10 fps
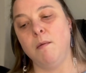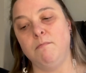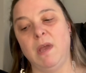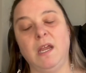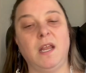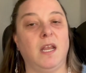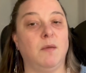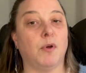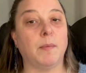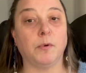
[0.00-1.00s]
made any
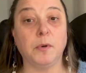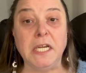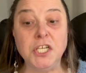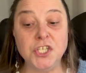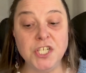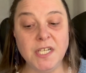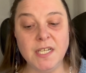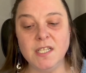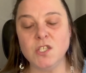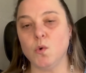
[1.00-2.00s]
preparations,